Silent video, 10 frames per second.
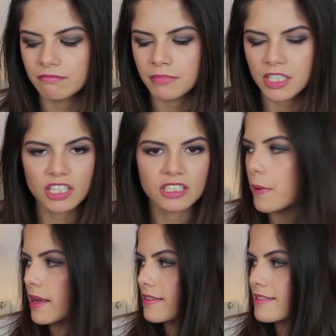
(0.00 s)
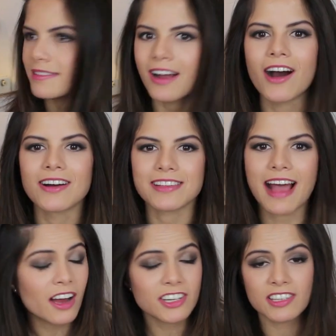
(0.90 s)
pigeon with stars.
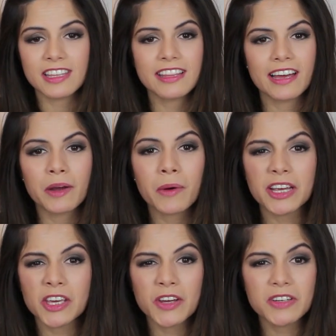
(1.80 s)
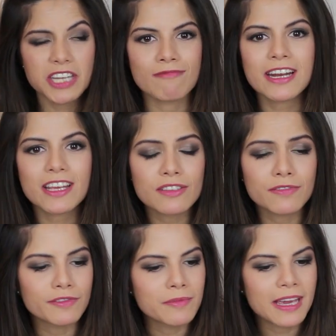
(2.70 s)
I just think they're quite cute, really
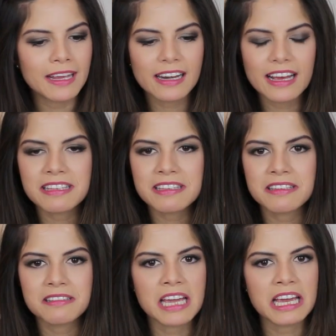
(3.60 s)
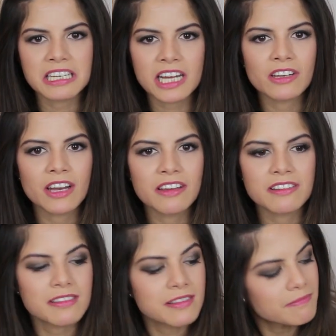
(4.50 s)
useful for making lists, taking down
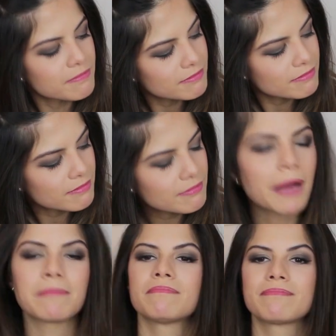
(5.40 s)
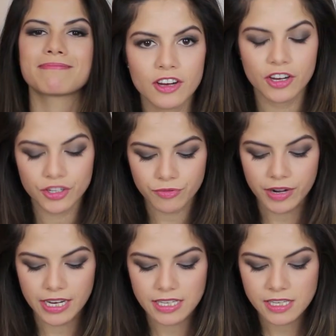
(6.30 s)
notes. Yeah, good
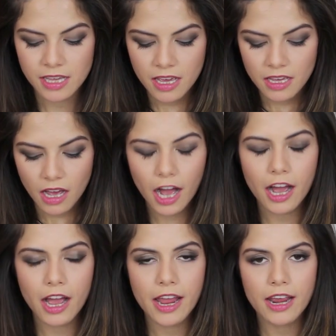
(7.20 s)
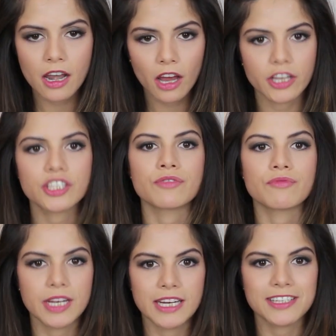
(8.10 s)
reads. I like to
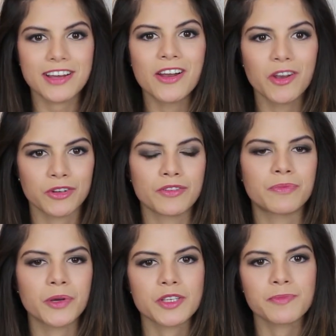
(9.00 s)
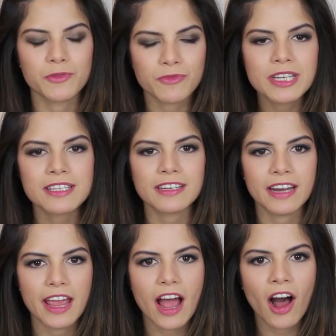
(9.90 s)
read a lot of books, but
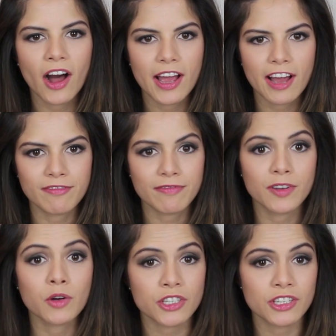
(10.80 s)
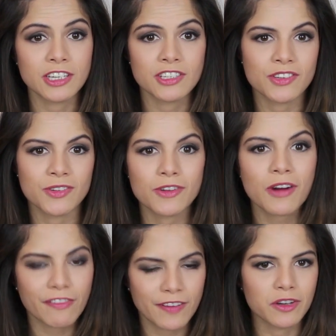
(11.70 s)
recently I have gotten into
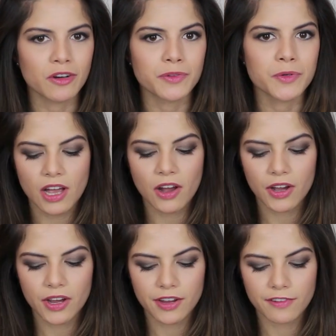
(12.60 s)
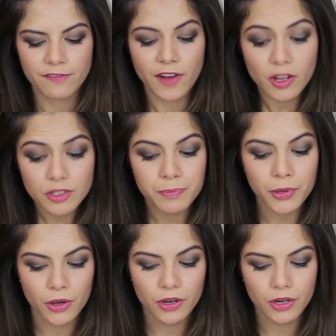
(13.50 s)
graphic novels. I found a
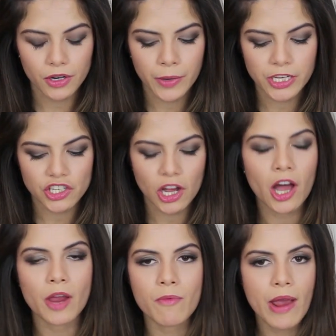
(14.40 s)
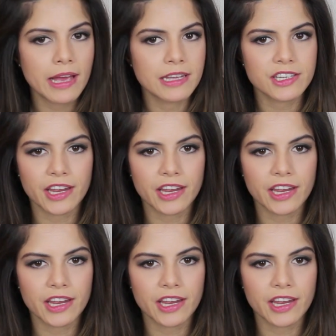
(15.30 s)
book which I read